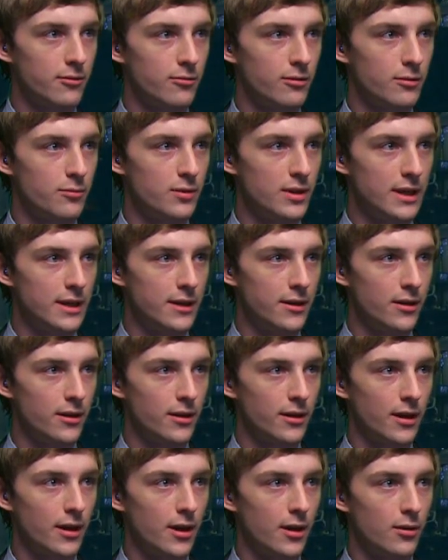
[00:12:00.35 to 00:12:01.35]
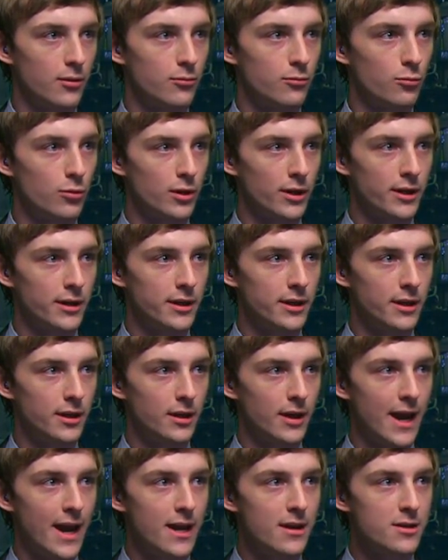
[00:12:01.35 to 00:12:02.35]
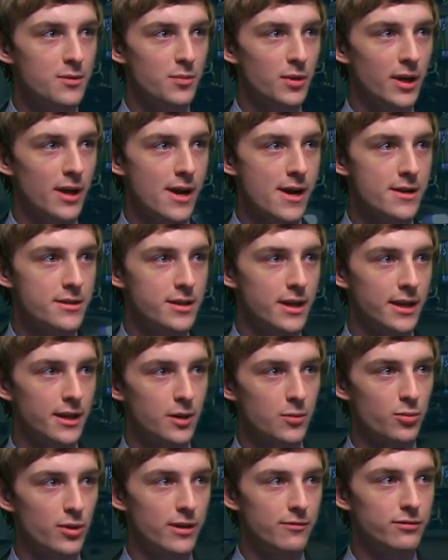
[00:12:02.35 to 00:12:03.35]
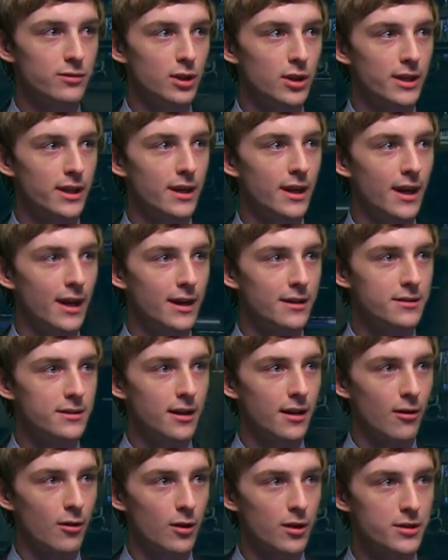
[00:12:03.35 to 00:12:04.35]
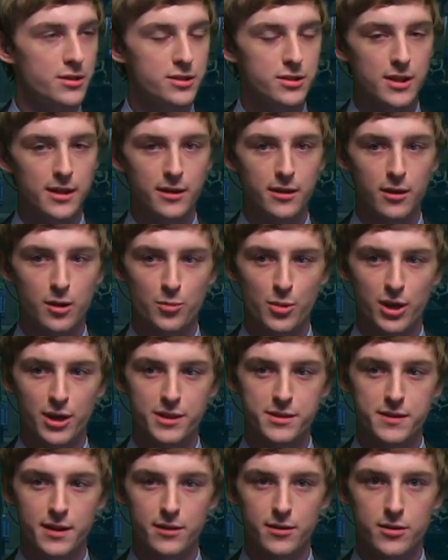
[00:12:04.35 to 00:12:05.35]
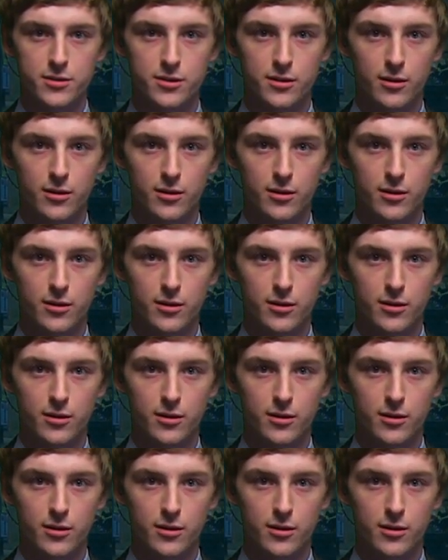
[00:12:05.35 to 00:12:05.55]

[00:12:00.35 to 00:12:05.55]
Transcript: in with me here. Uh, we're going to end by taking a brief look at our Senator Bernie Sanders,